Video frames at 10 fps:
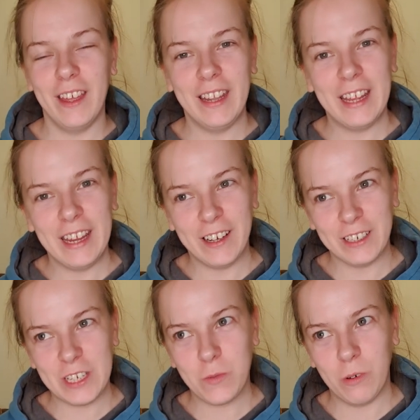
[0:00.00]
the
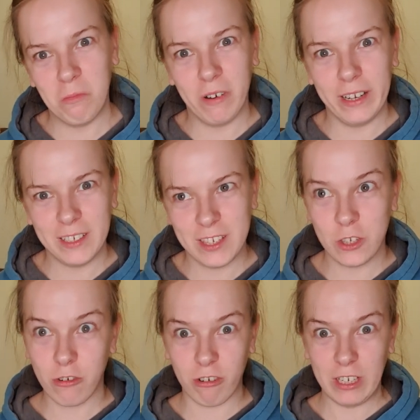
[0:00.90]
youngest one might just
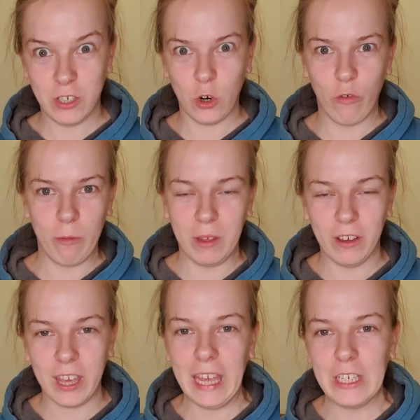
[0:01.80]
screech over me
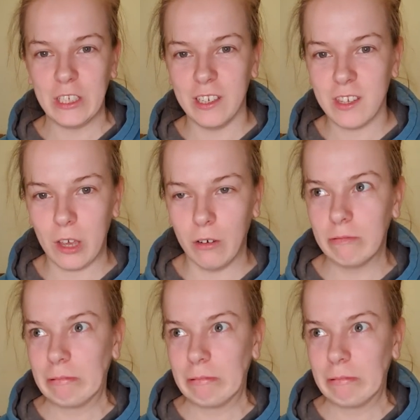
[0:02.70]
occasionally, so